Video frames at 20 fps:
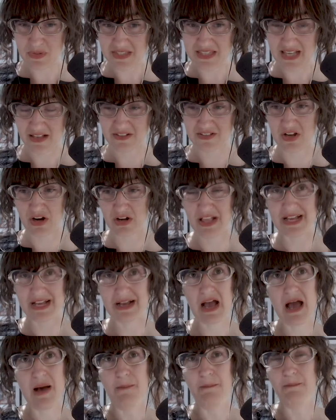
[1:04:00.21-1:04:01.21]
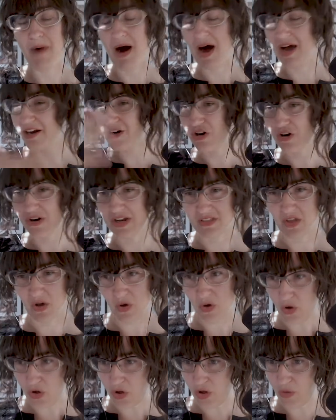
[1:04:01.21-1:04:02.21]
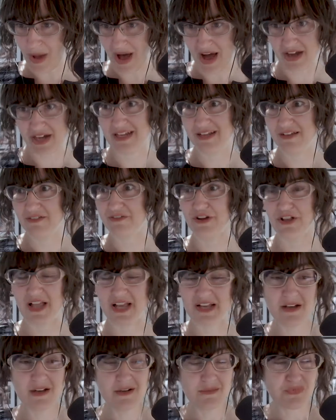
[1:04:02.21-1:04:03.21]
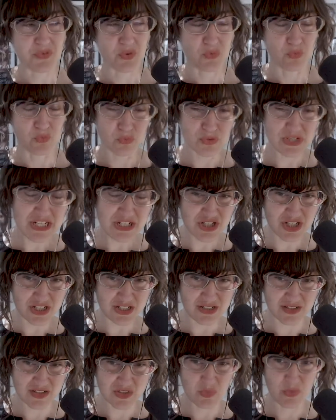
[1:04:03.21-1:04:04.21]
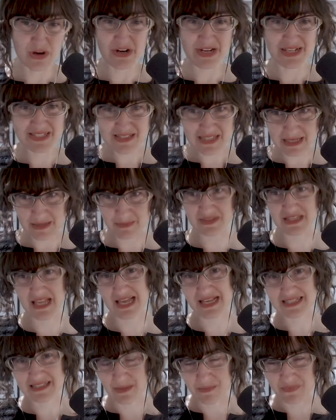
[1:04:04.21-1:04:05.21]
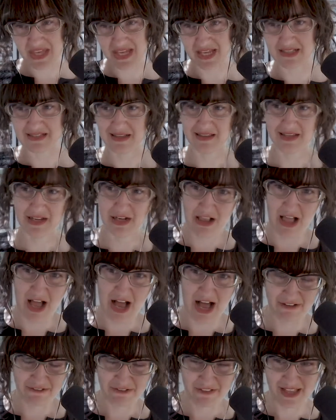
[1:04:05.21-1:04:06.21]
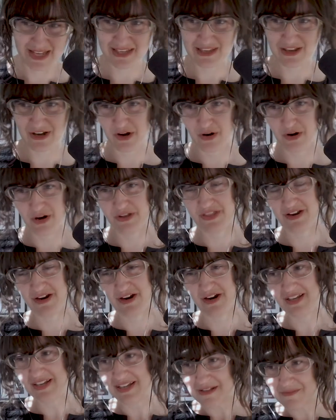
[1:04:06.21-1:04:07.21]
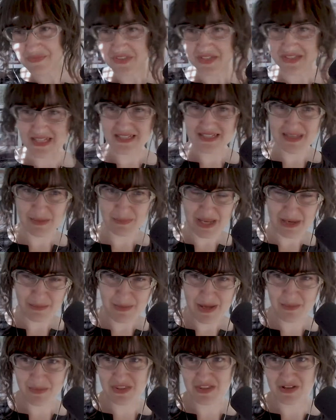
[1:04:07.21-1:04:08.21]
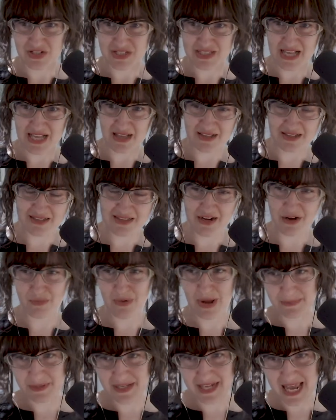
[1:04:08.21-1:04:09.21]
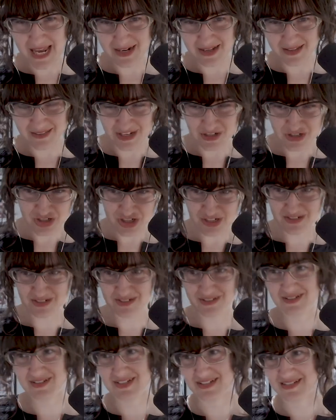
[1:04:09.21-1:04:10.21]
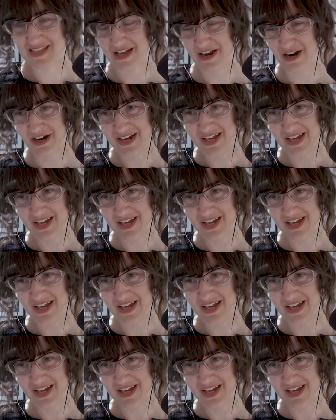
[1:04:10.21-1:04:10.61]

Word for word: cells are like monitoring the whole body for like regions where it seems like something is a little off like you know are there does it seem like maybe there's cells that are replicating that shouldn't is there